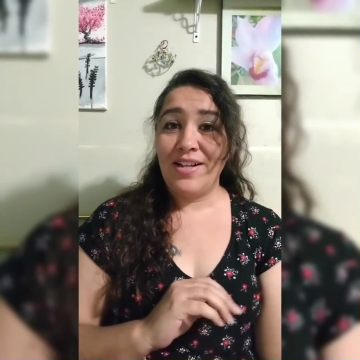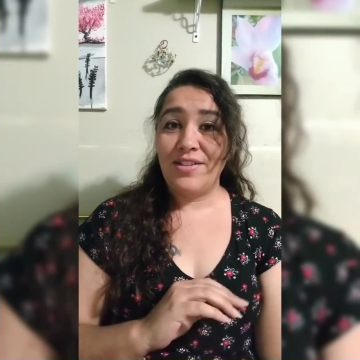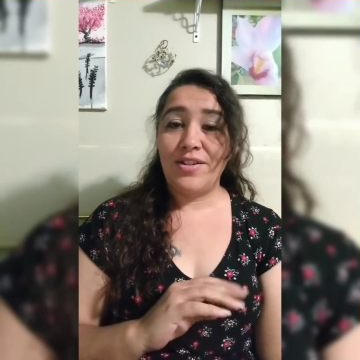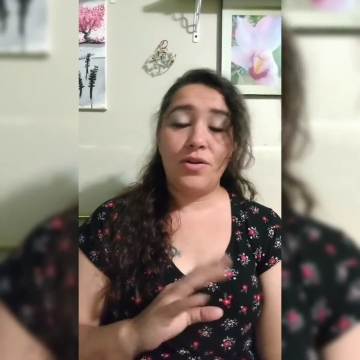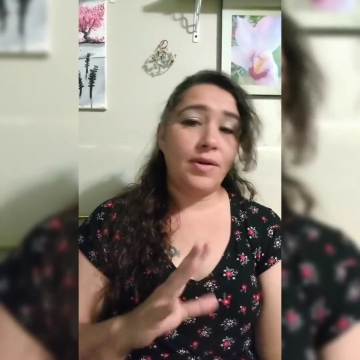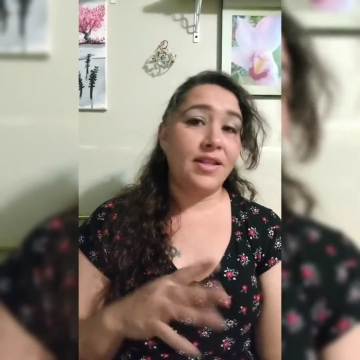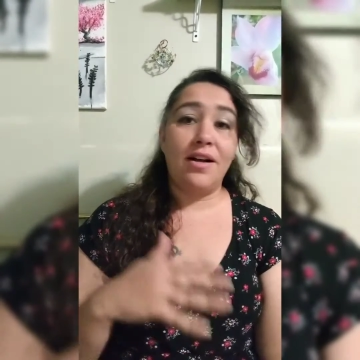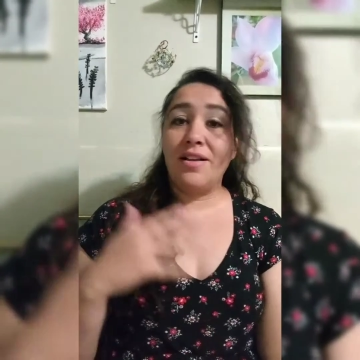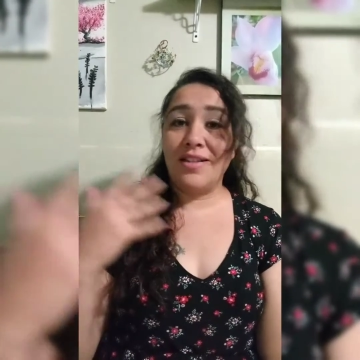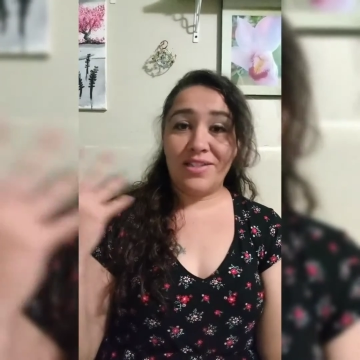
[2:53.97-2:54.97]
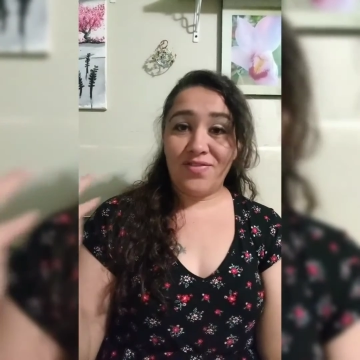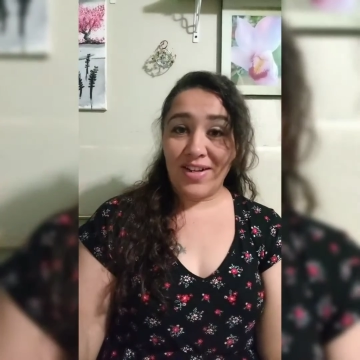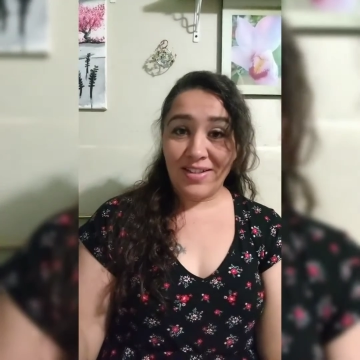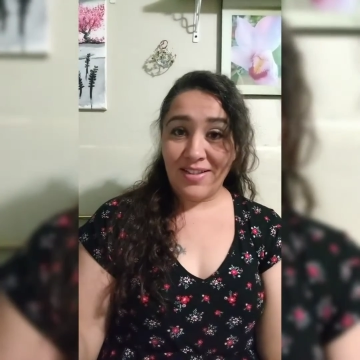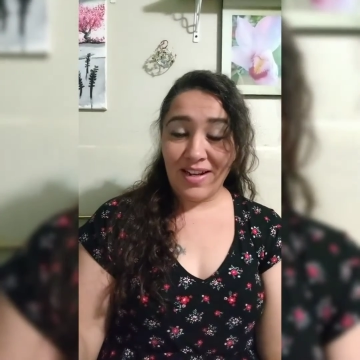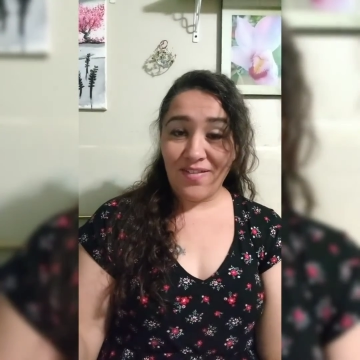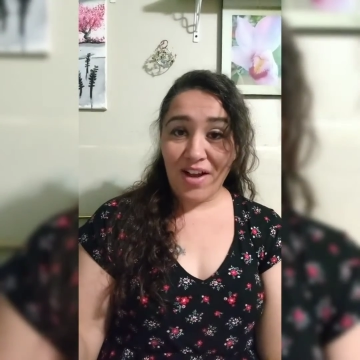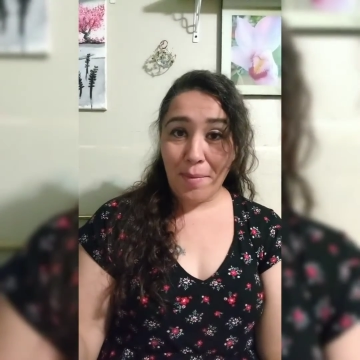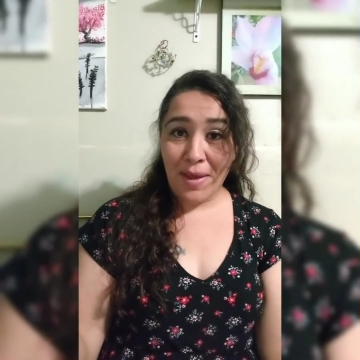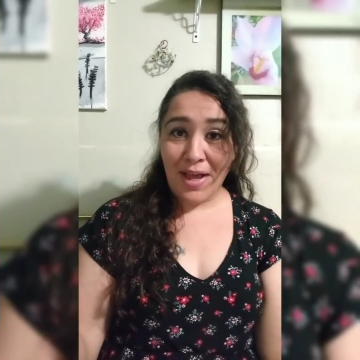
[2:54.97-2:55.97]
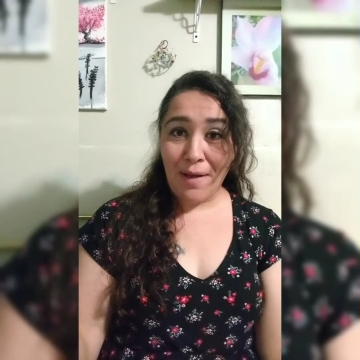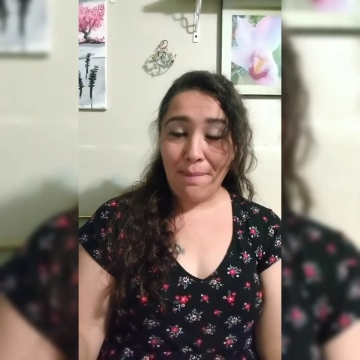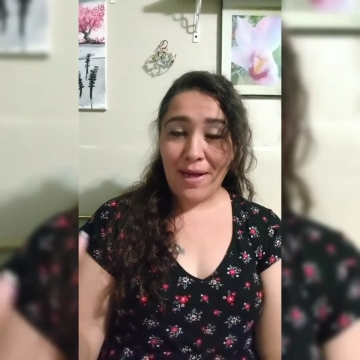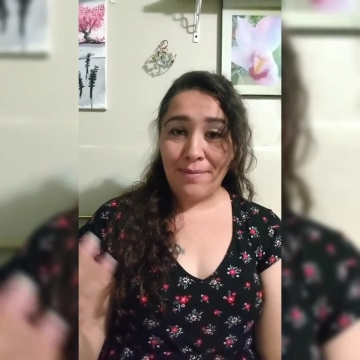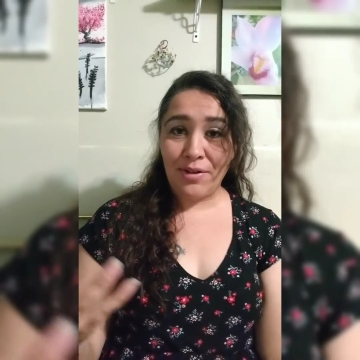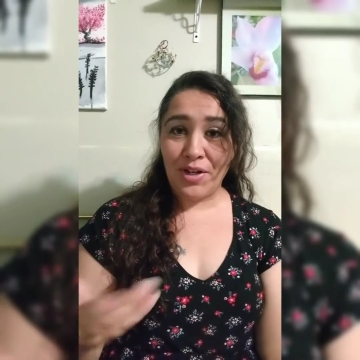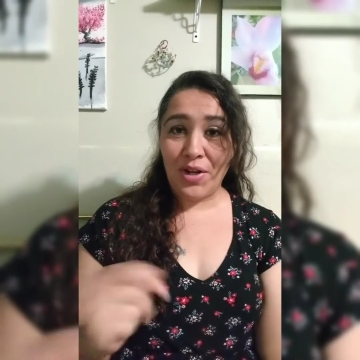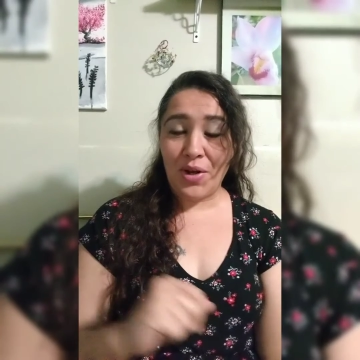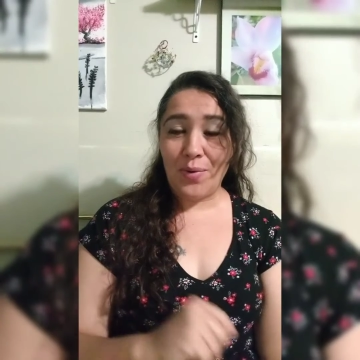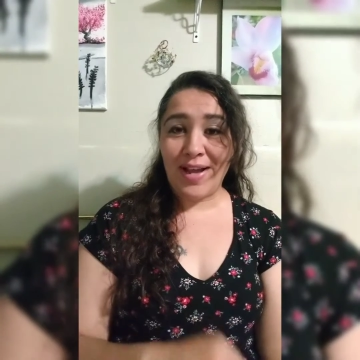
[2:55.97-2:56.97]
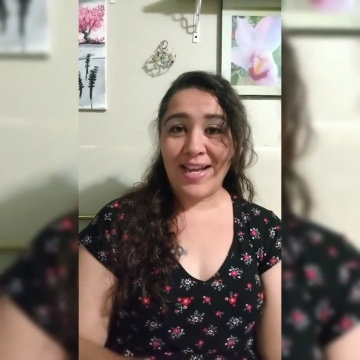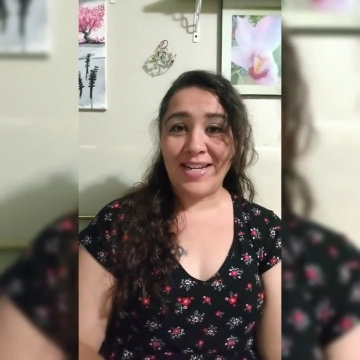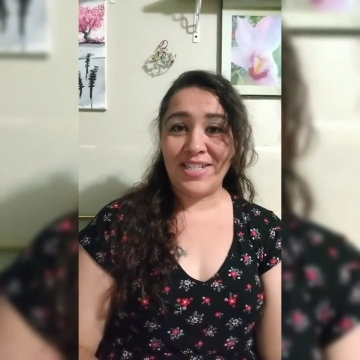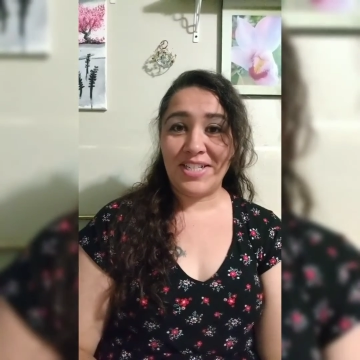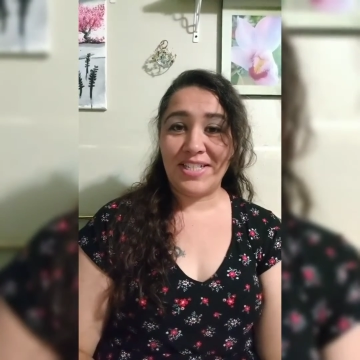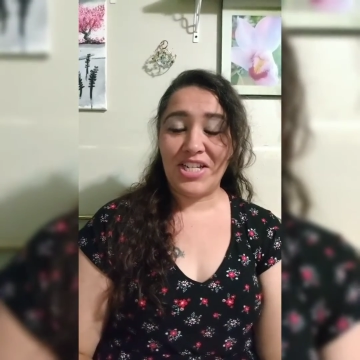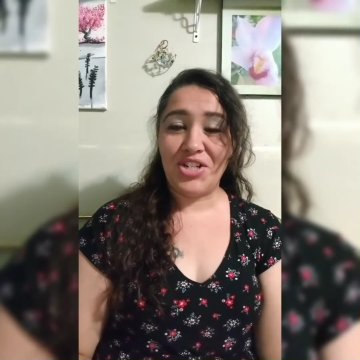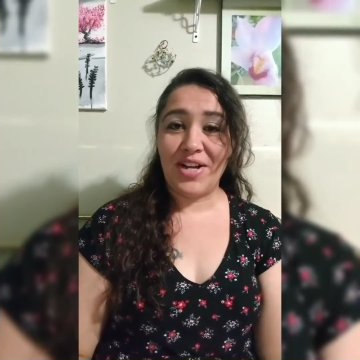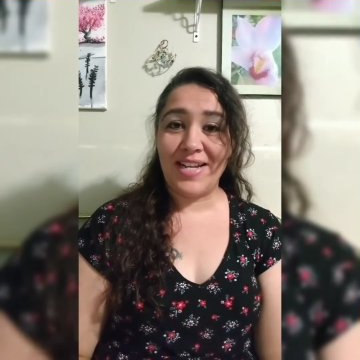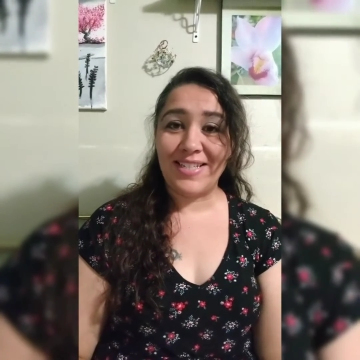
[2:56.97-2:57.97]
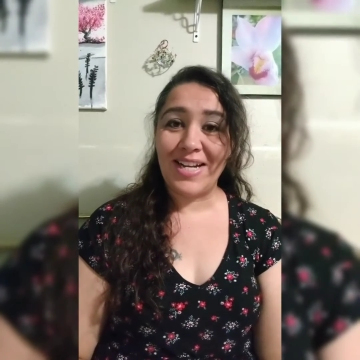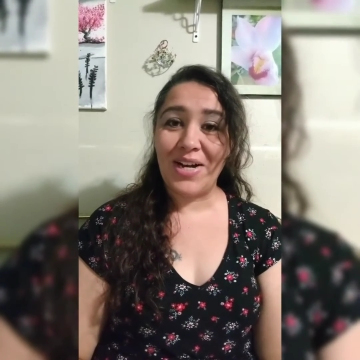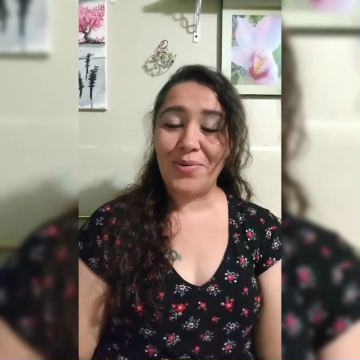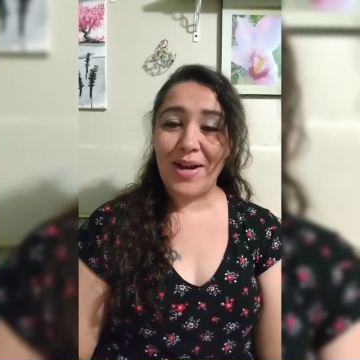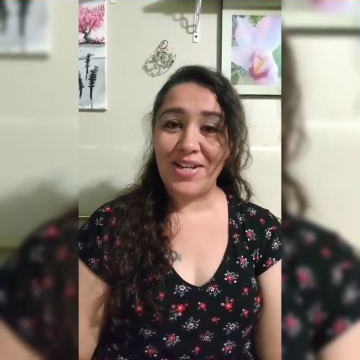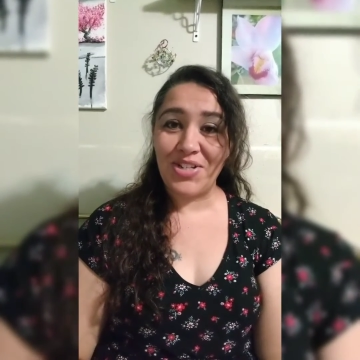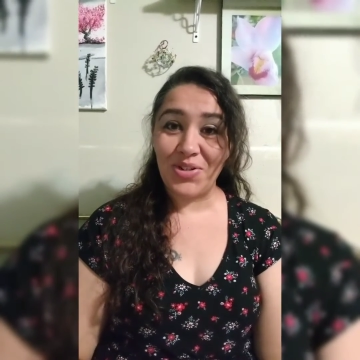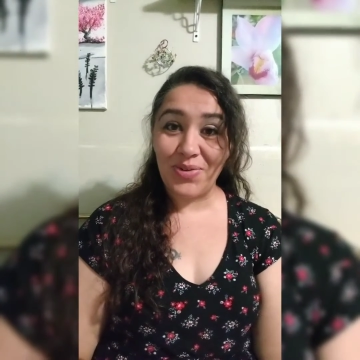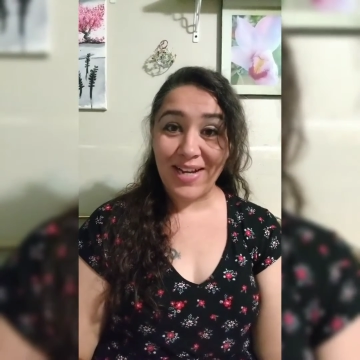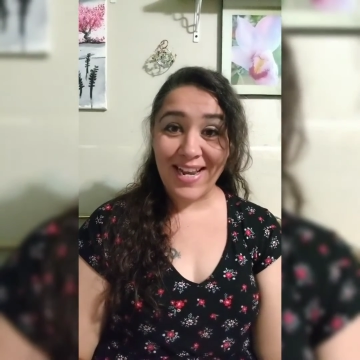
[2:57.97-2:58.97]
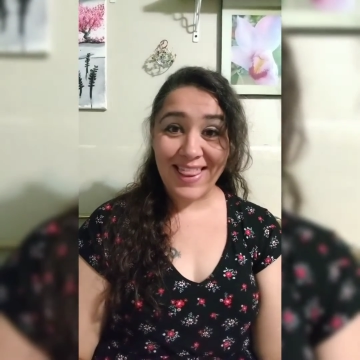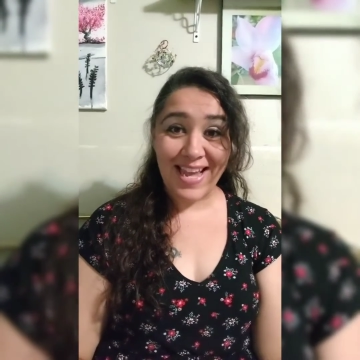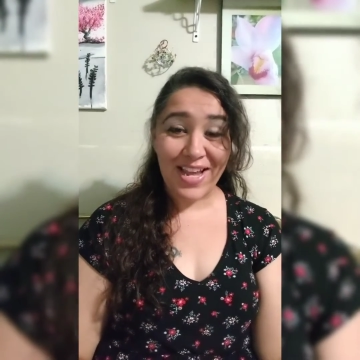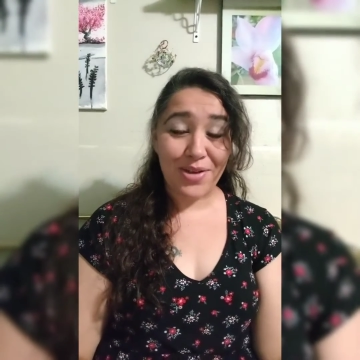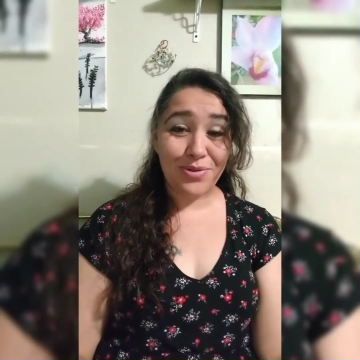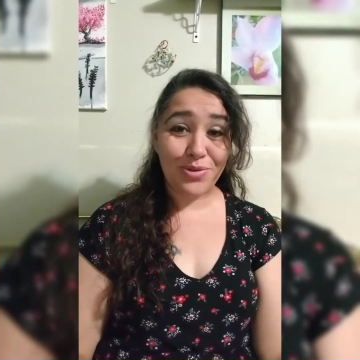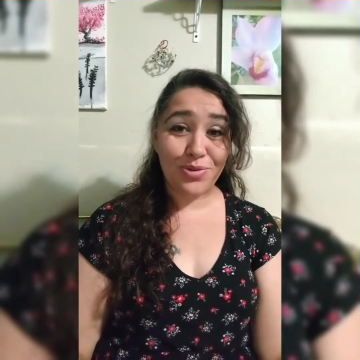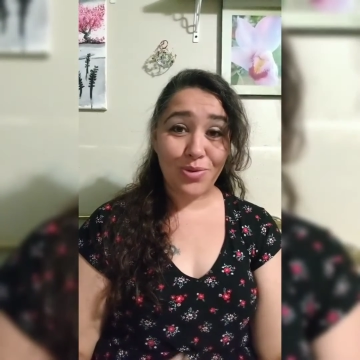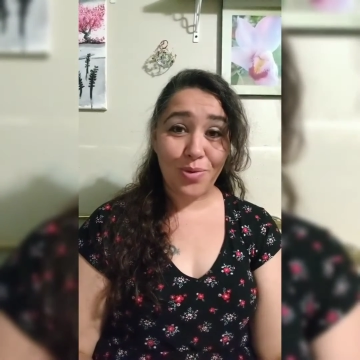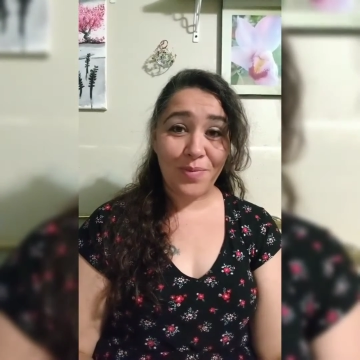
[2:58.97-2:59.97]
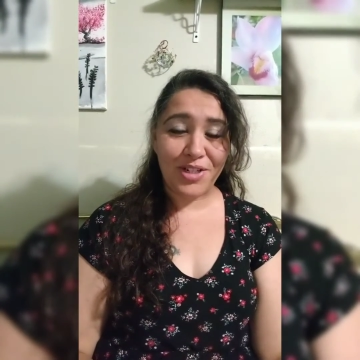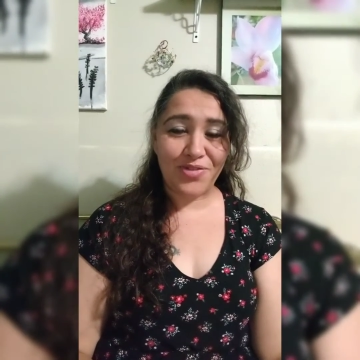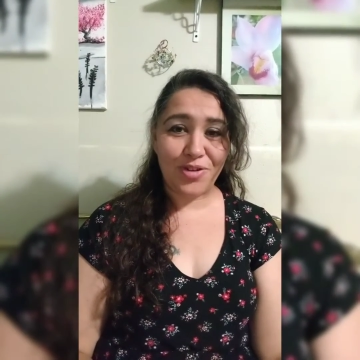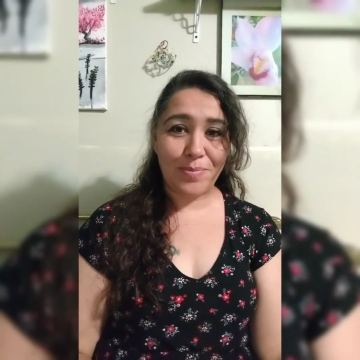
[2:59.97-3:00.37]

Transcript: So with all this fun stuff coming up, I'm going to go ahead and just let you guys cut right to it. Thank you so much for